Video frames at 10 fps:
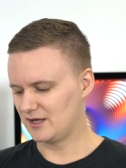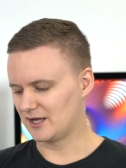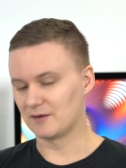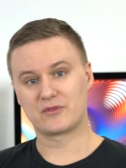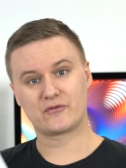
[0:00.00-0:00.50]

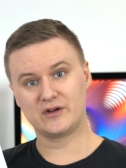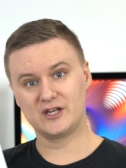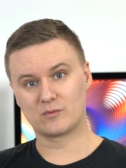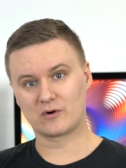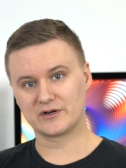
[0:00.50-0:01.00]

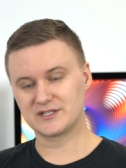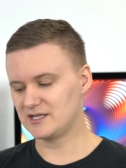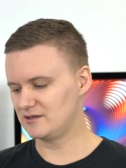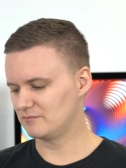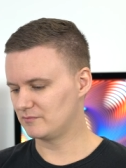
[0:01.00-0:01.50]
3-year
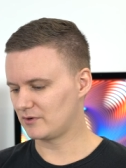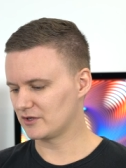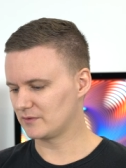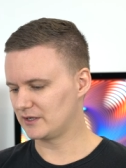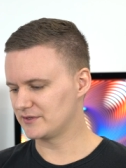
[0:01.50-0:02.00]
warranty, by
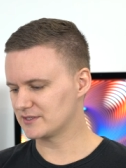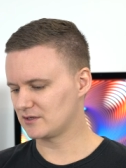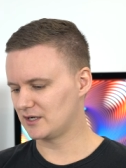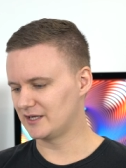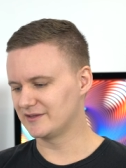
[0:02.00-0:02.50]
the way, on this
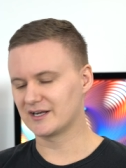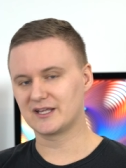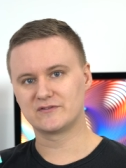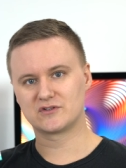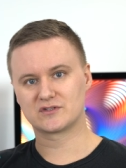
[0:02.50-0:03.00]
guide, and then it
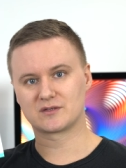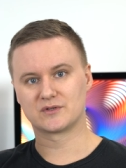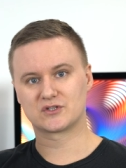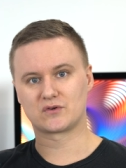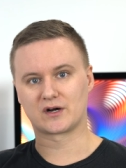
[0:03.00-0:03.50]
gives you some
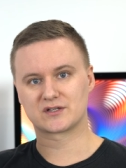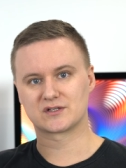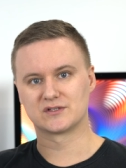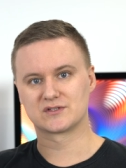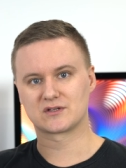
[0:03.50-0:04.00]
instructions.